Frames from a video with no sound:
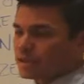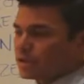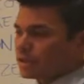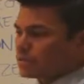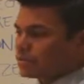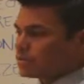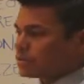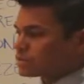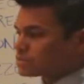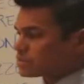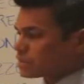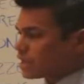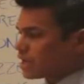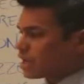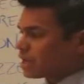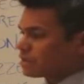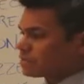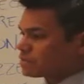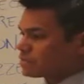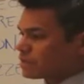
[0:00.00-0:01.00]
And we'll also
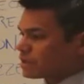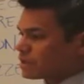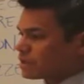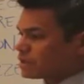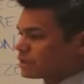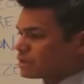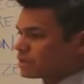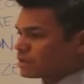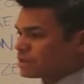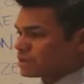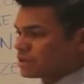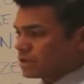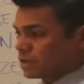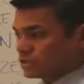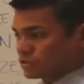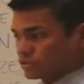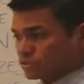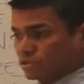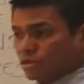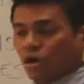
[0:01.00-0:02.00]
have
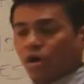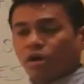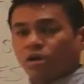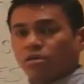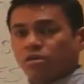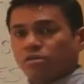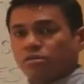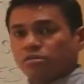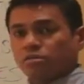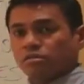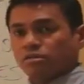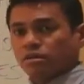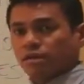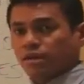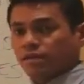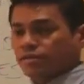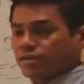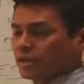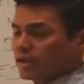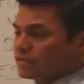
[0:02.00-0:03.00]
a skull,
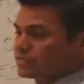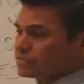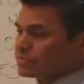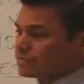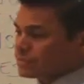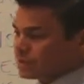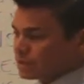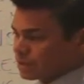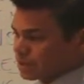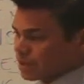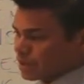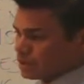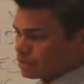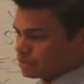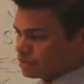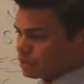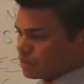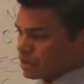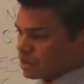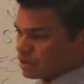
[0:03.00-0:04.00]
and they have to pick
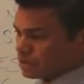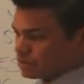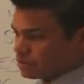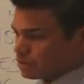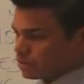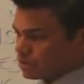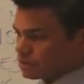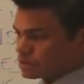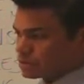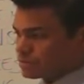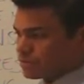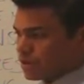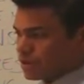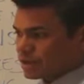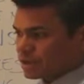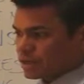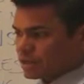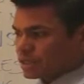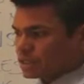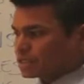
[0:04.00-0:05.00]
out
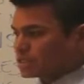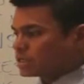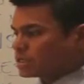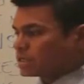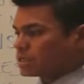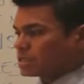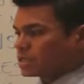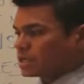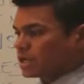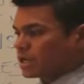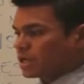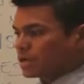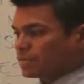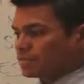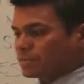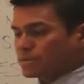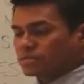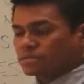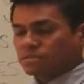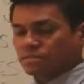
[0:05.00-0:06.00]
corresponding
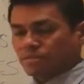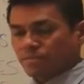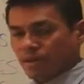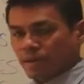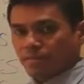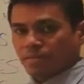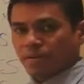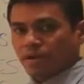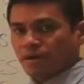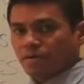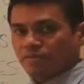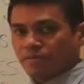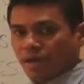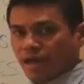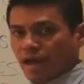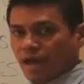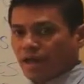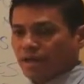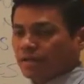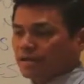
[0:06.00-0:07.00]
pieces of paper out of a
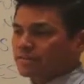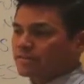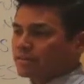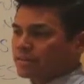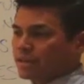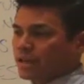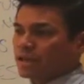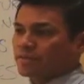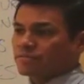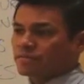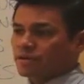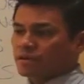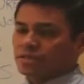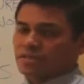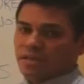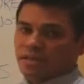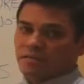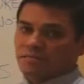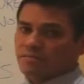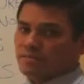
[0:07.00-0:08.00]
hat, and then they have to
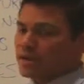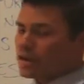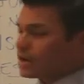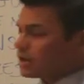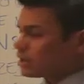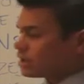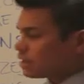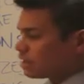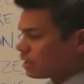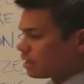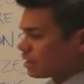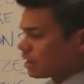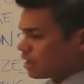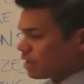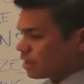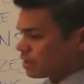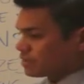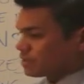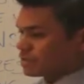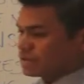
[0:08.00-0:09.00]
identify
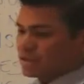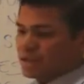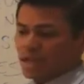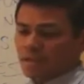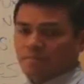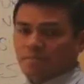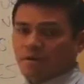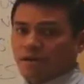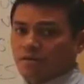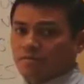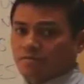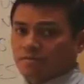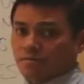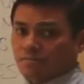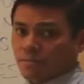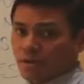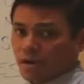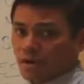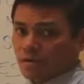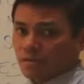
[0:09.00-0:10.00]
the name of the
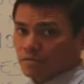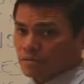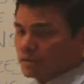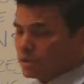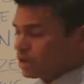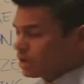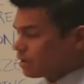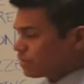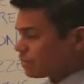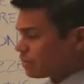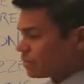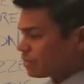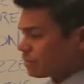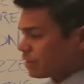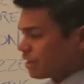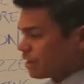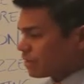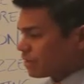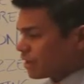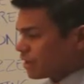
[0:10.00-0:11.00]
bone on
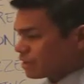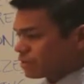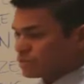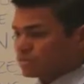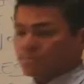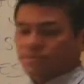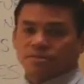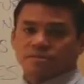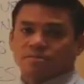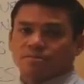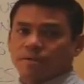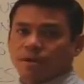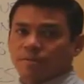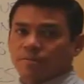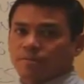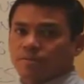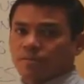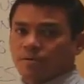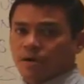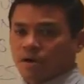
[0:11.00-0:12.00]
that little piece of
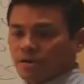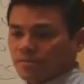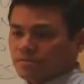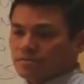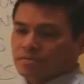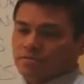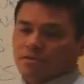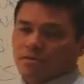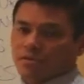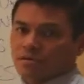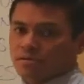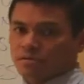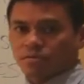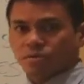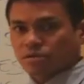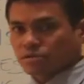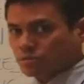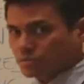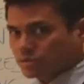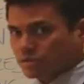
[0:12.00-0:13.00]
paper on the skull.
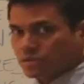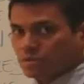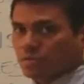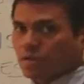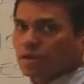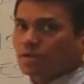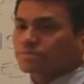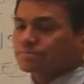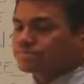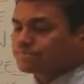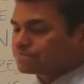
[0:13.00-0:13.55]
Works really well.